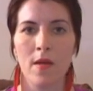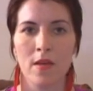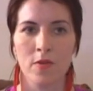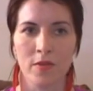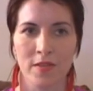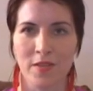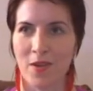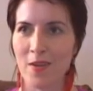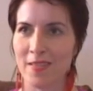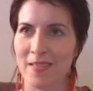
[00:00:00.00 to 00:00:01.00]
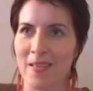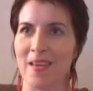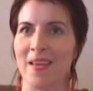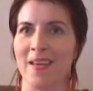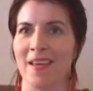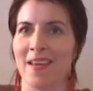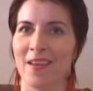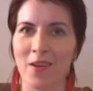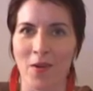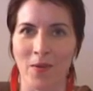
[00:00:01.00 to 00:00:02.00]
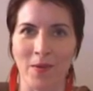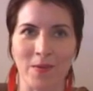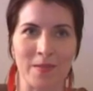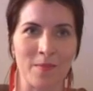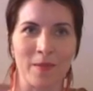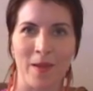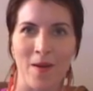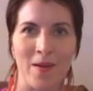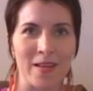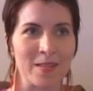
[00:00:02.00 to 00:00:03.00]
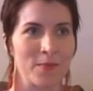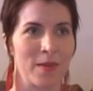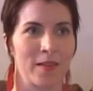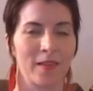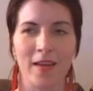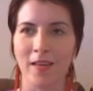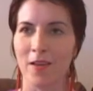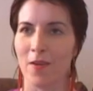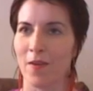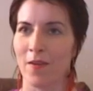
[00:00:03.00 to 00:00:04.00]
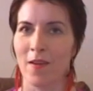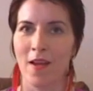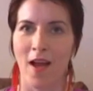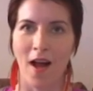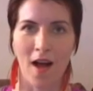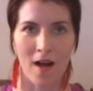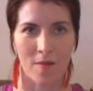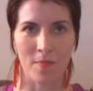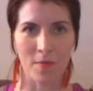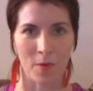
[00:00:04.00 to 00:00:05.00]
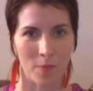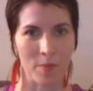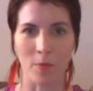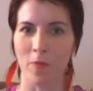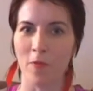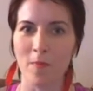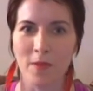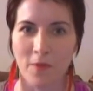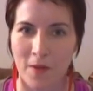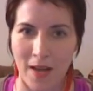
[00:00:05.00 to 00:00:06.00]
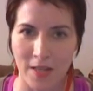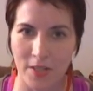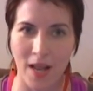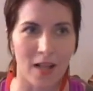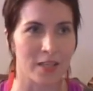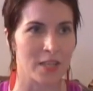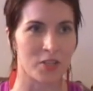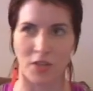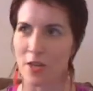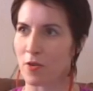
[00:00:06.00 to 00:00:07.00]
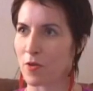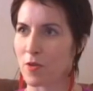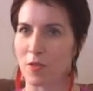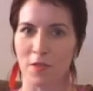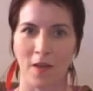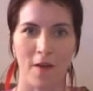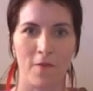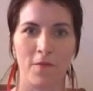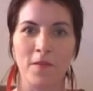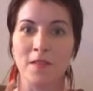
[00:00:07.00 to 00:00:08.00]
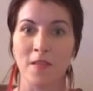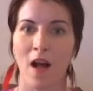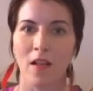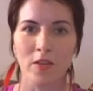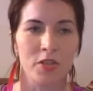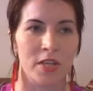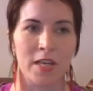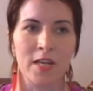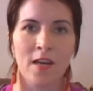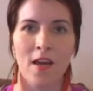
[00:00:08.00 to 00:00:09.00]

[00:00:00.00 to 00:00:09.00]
You can start seeing, your similarities with like your, people from different nationalities, genders, physiology,